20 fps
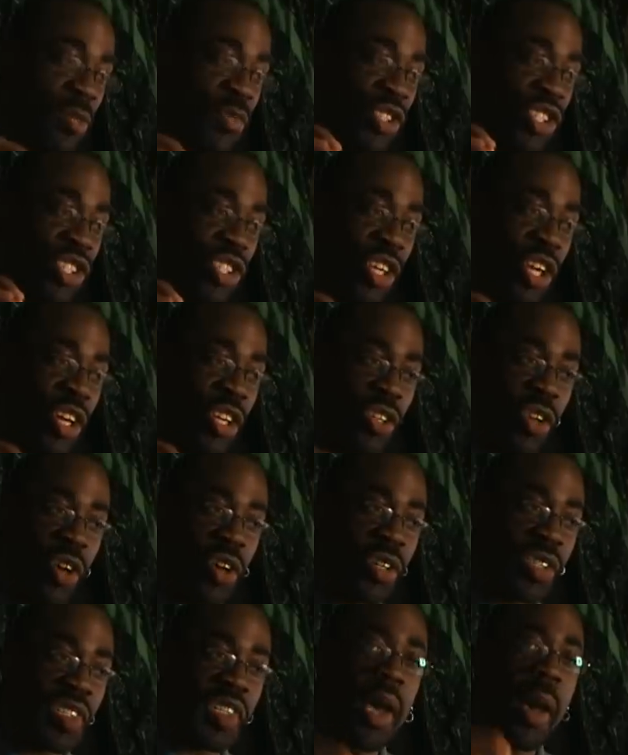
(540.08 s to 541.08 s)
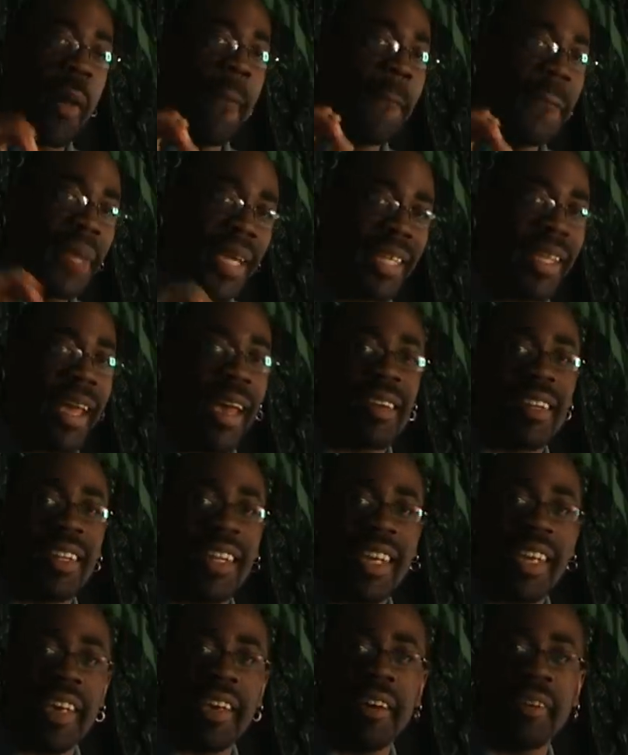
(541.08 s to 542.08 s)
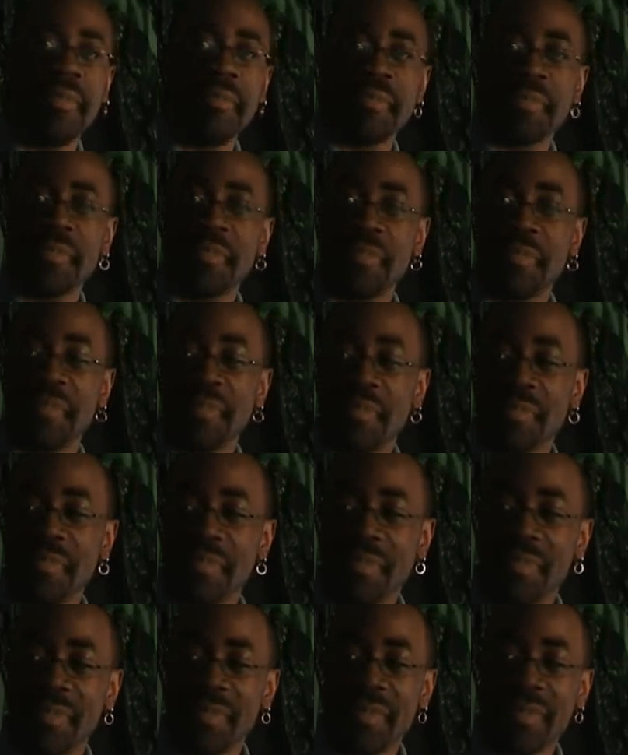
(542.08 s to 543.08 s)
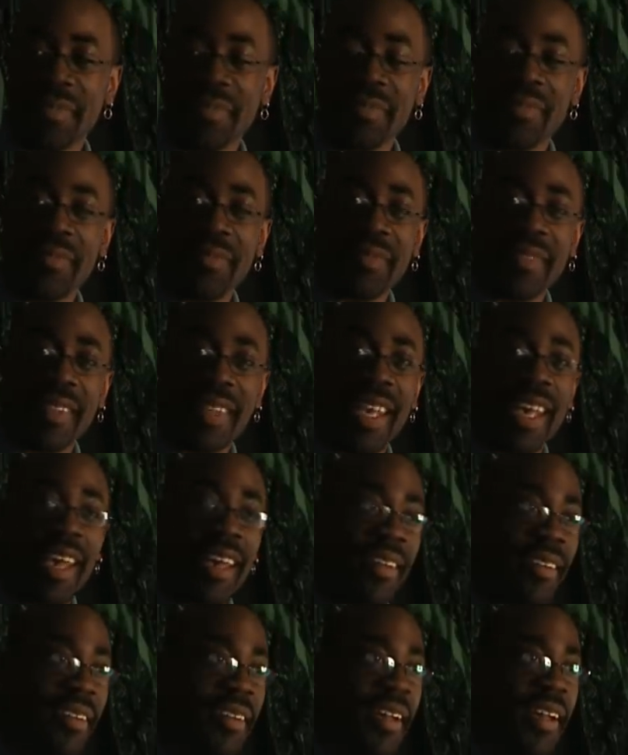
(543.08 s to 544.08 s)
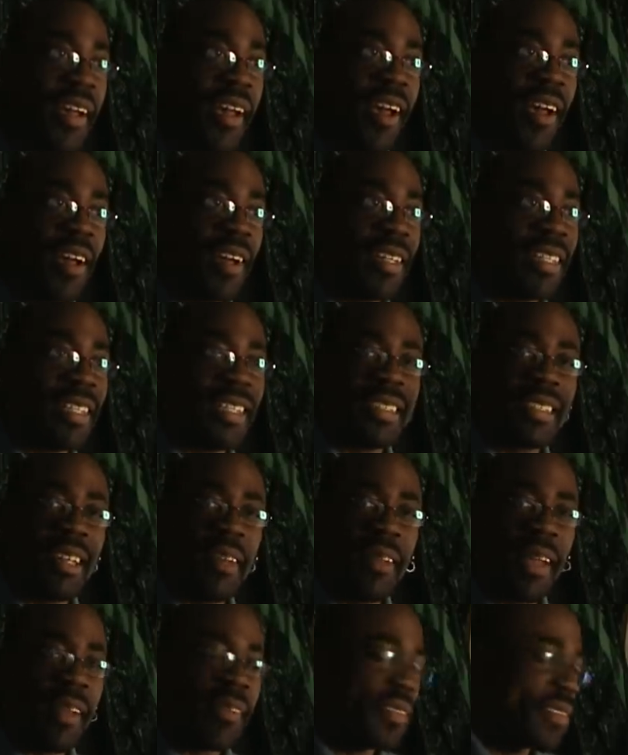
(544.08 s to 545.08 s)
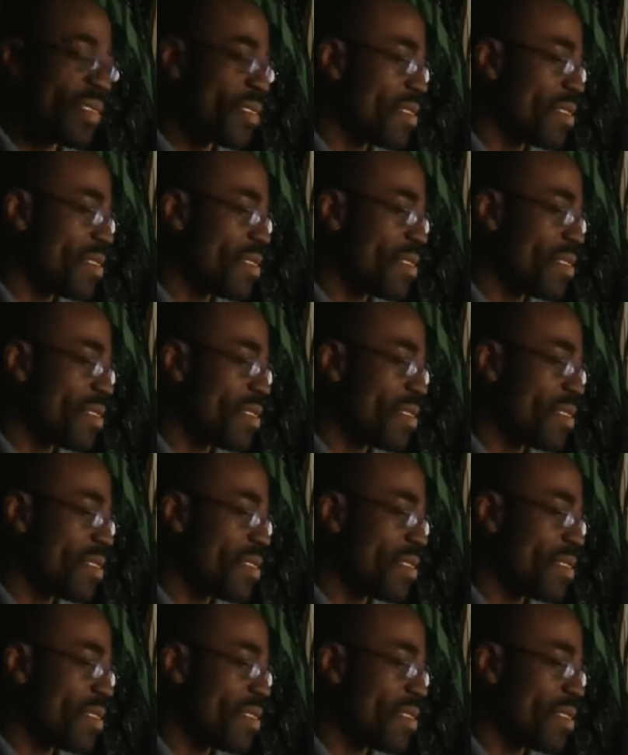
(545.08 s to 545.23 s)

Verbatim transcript: um Sherdog's beatdown of the year. Really? Yeah. So i have to